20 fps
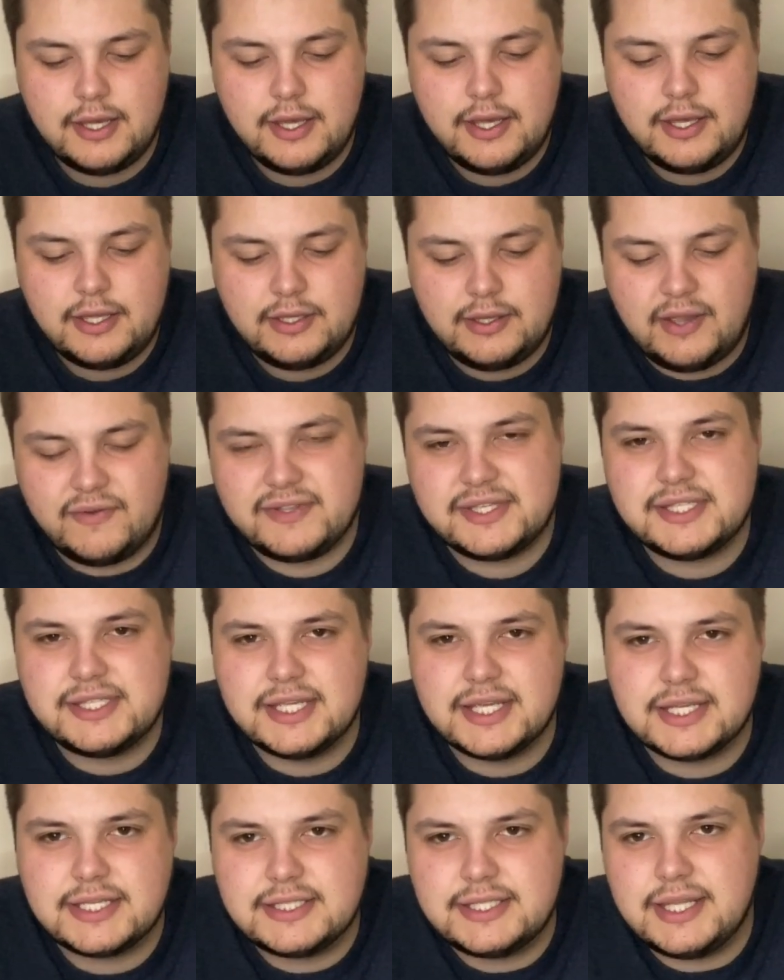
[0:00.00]
you have a
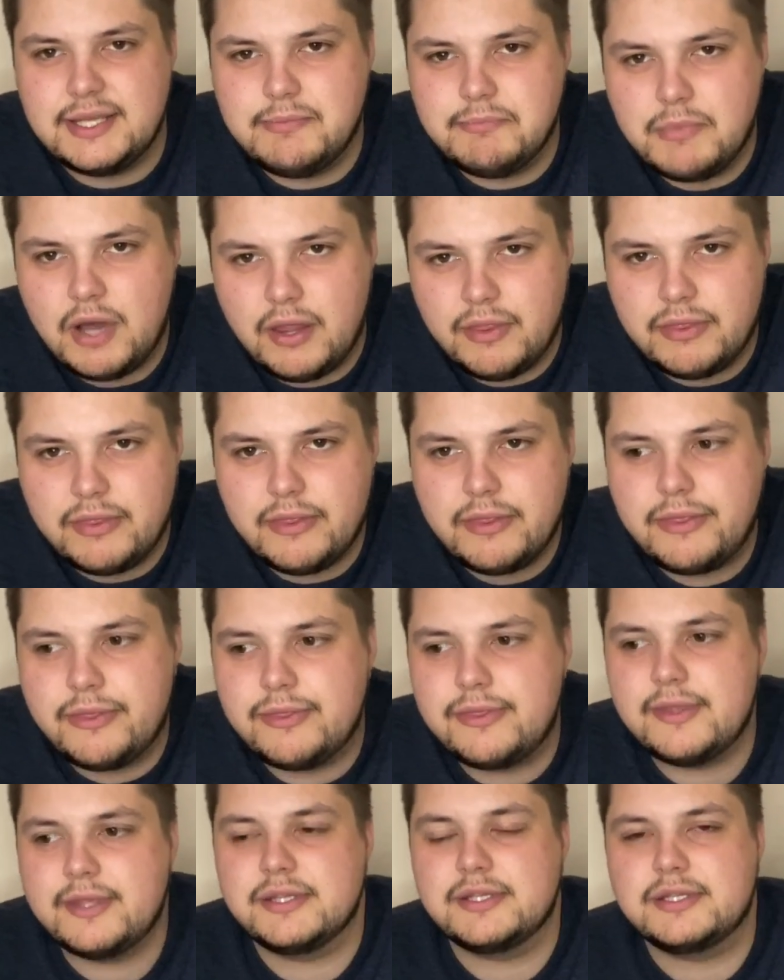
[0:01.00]

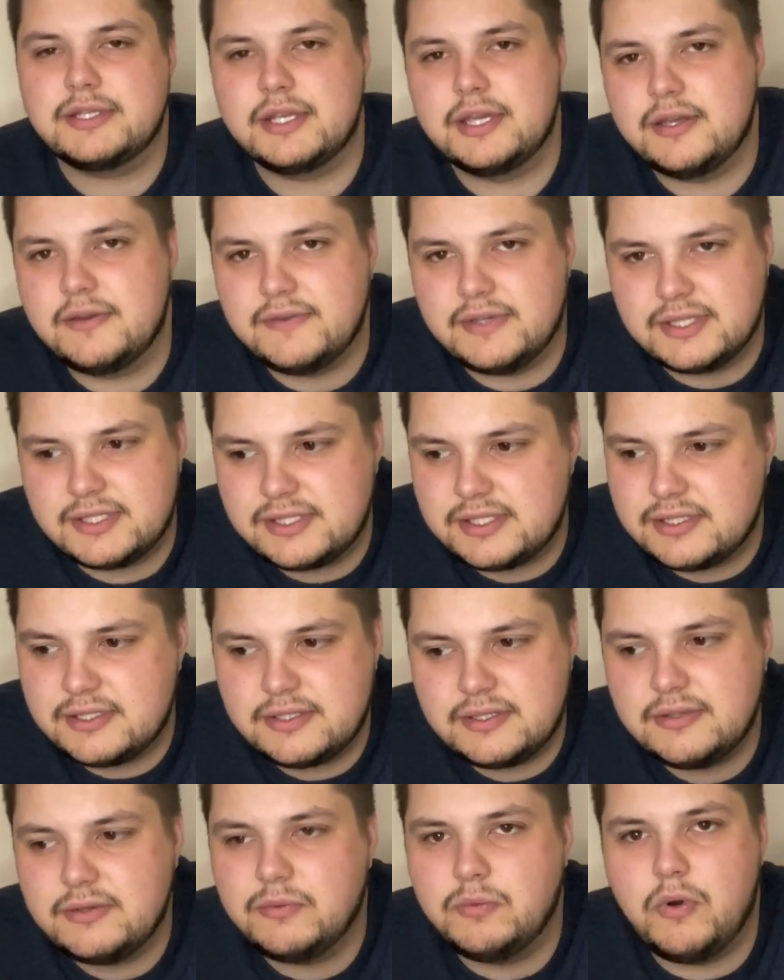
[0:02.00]
60-month
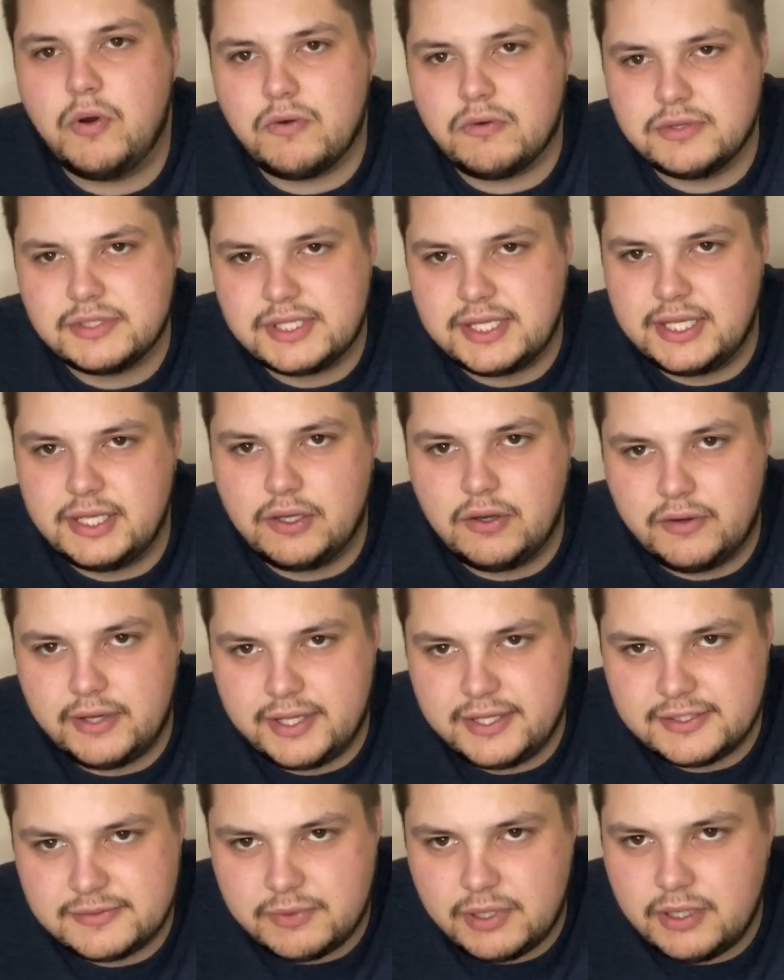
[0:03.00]
service warranty on it
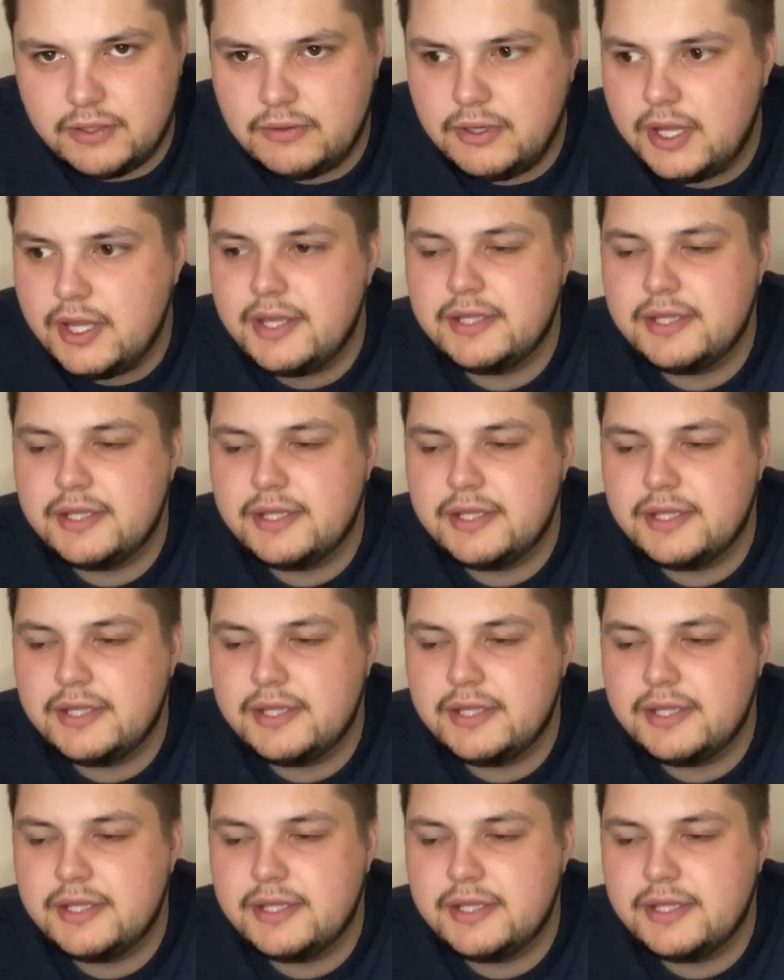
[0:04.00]
as well.